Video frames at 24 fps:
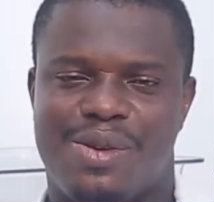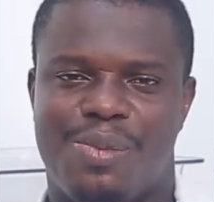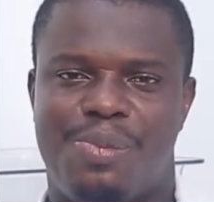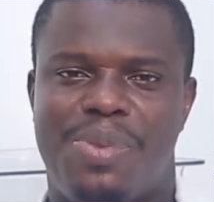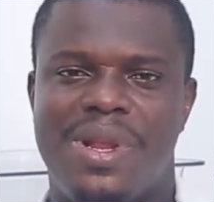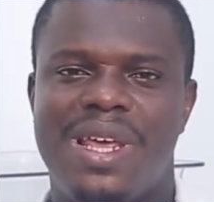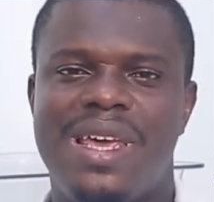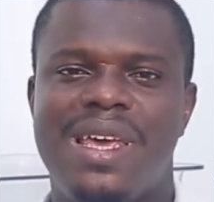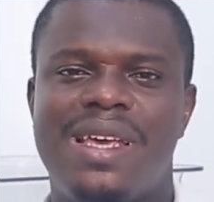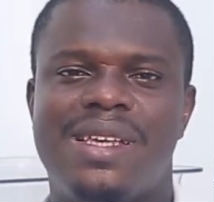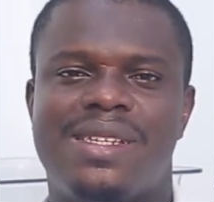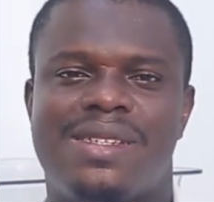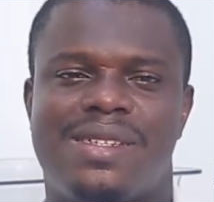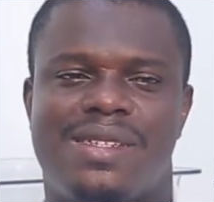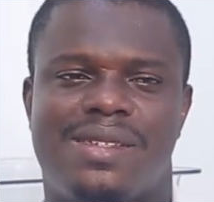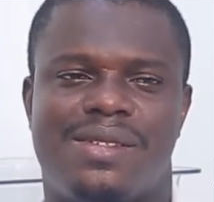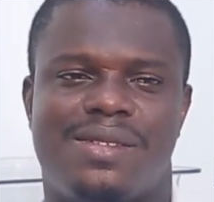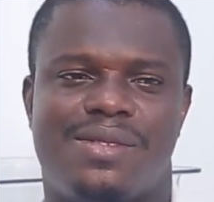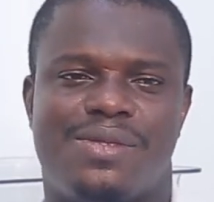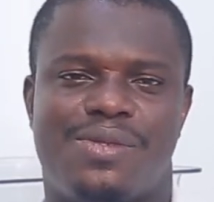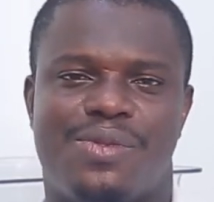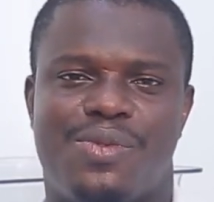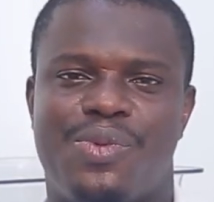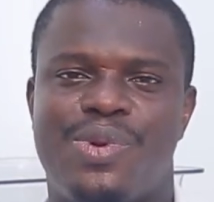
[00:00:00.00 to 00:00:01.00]
please,
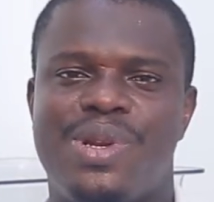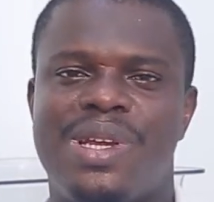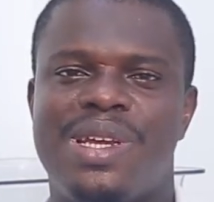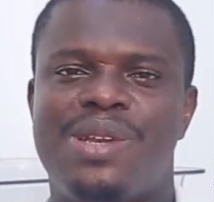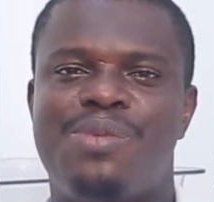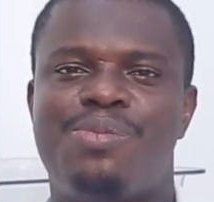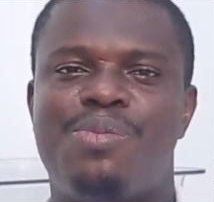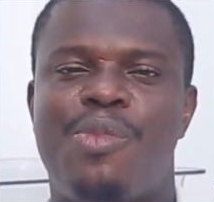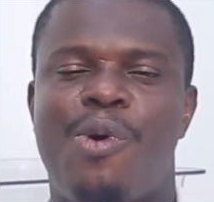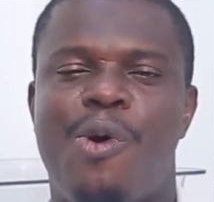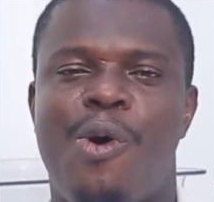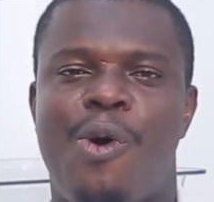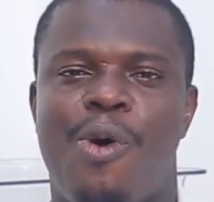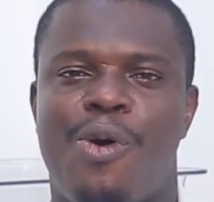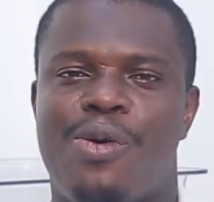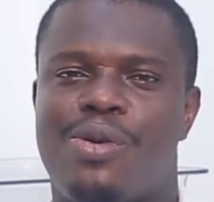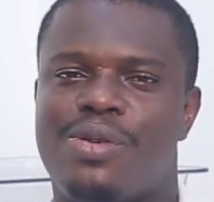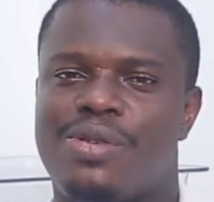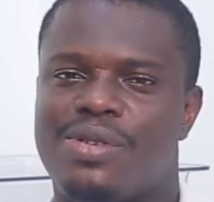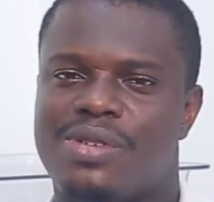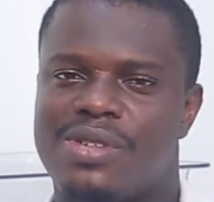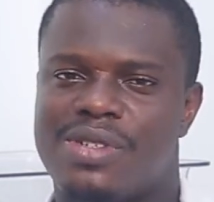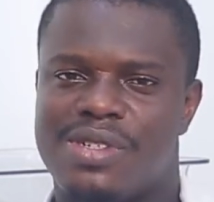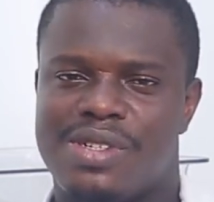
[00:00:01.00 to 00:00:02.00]
we need more
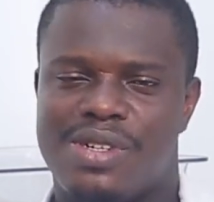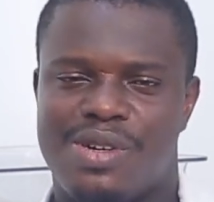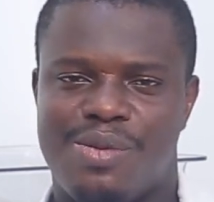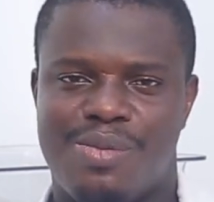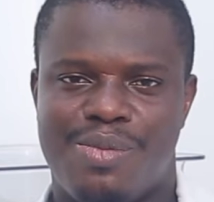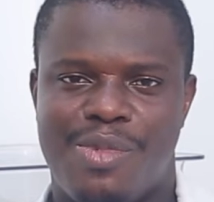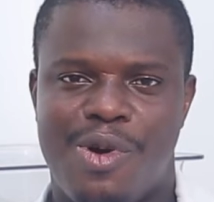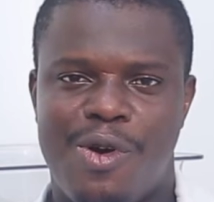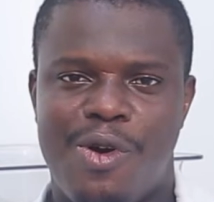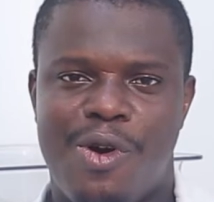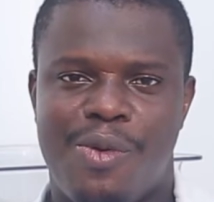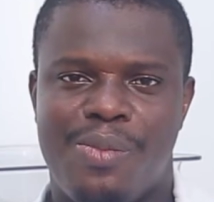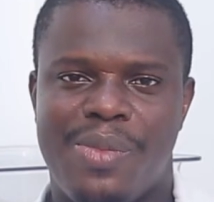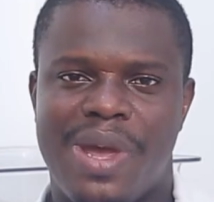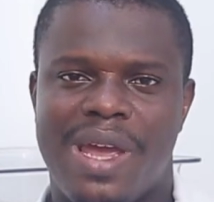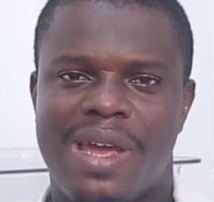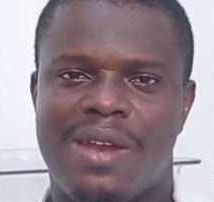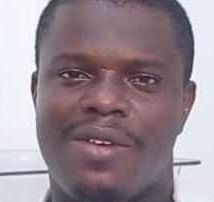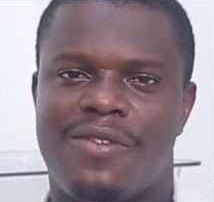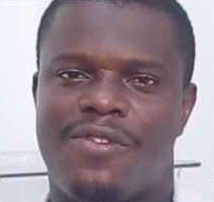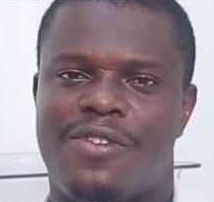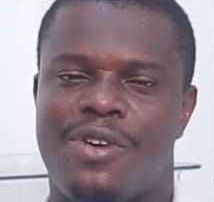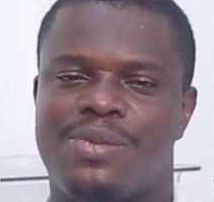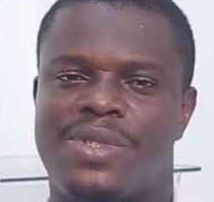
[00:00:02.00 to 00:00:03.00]

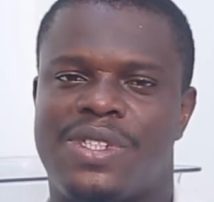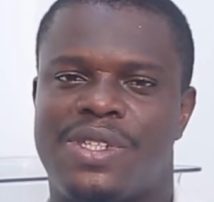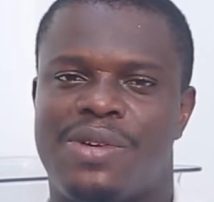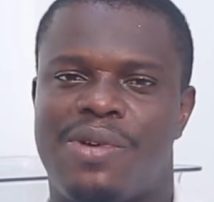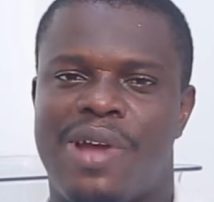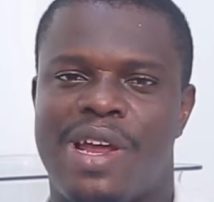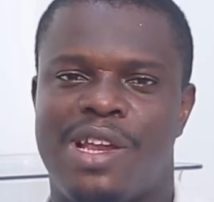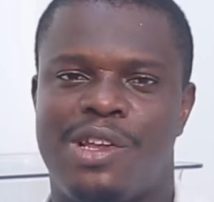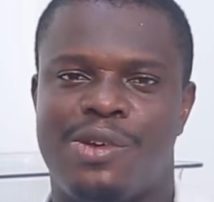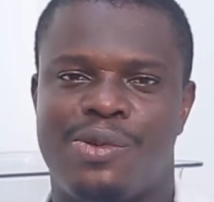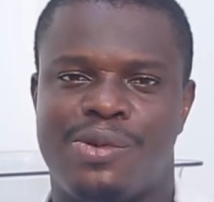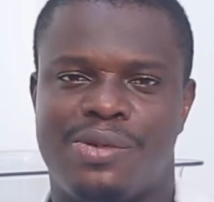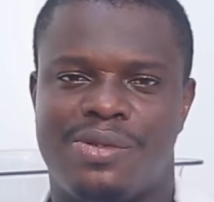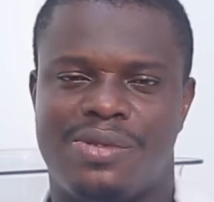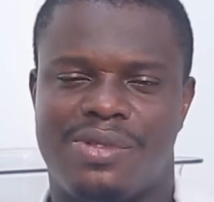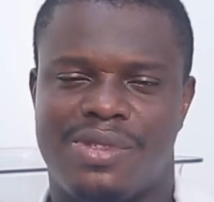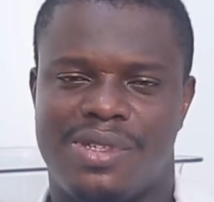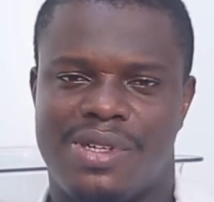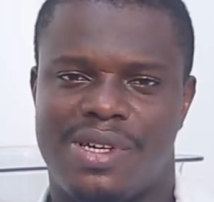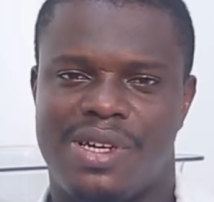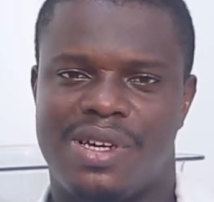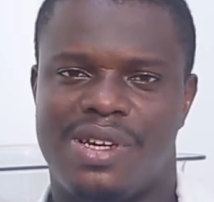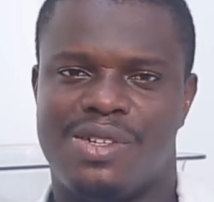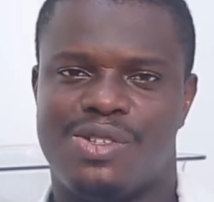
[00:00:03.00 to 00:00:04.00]
men from Sierra Leone
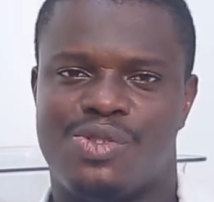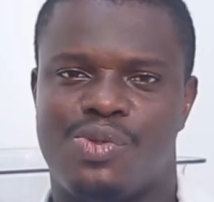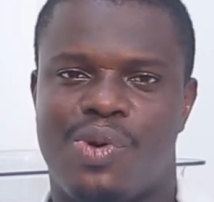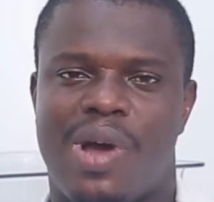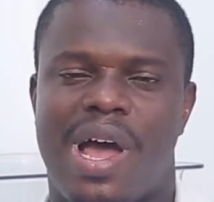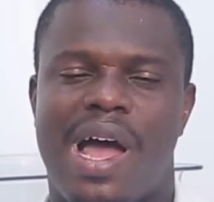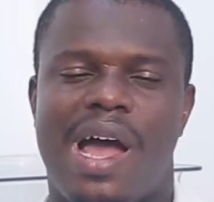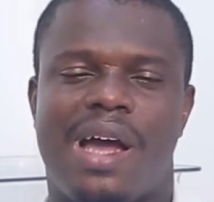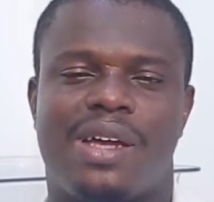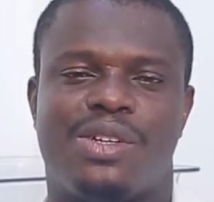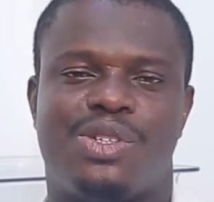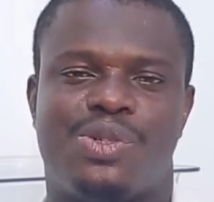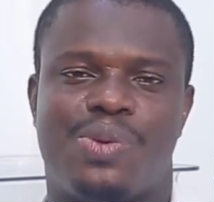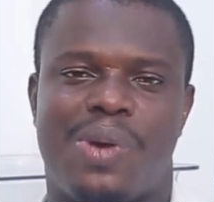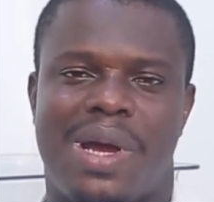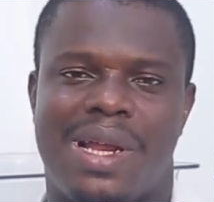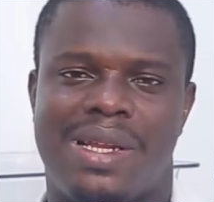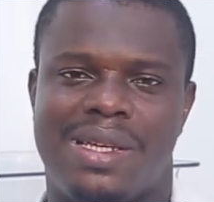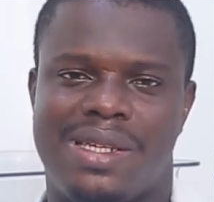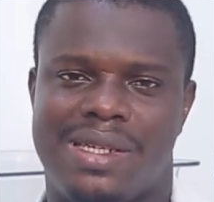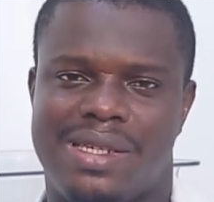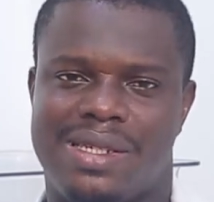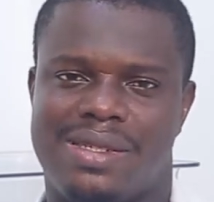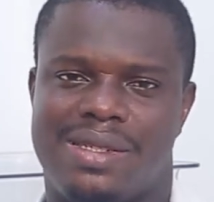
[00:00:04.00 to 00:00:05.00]
to
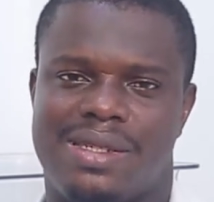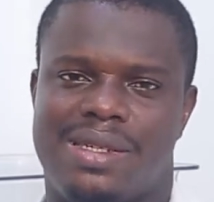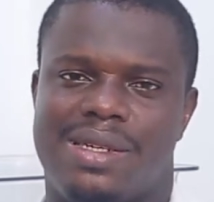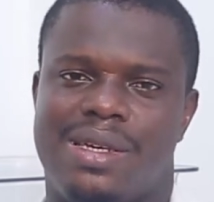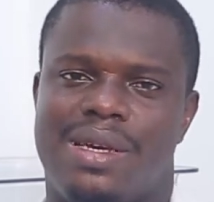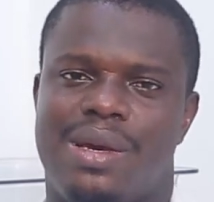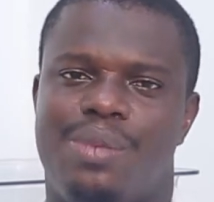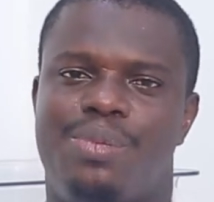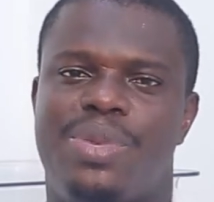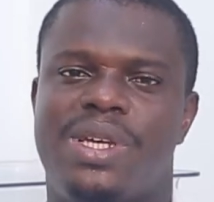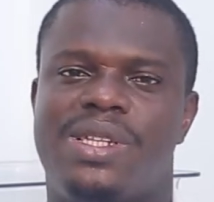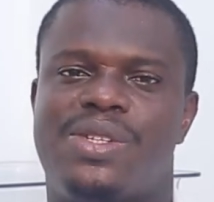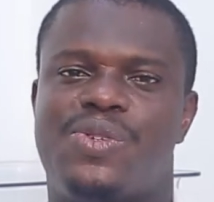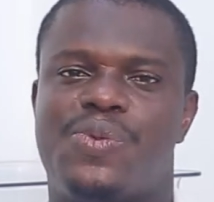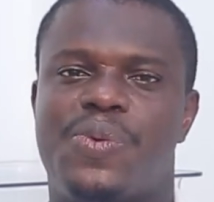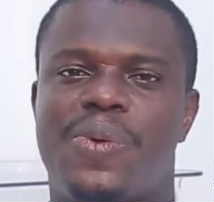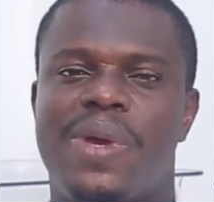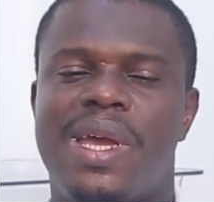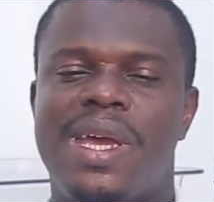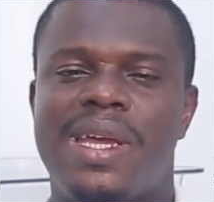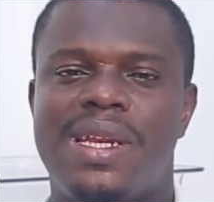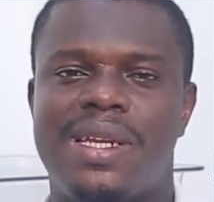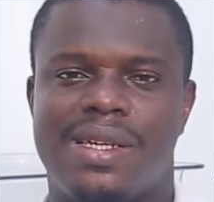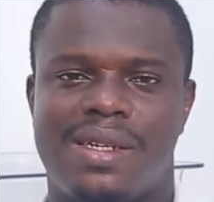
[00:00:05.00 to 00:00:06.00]
actually be
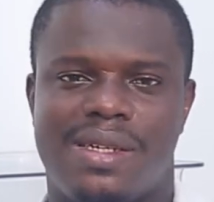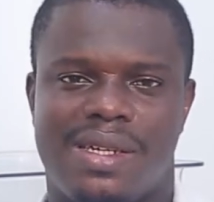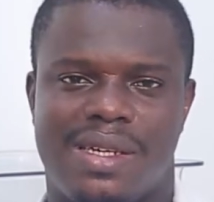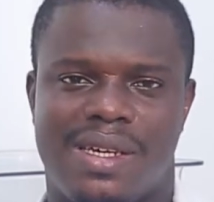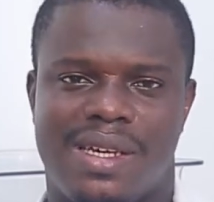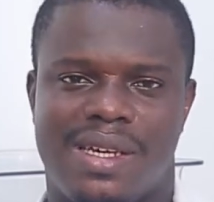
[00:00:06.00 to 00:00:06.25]
trained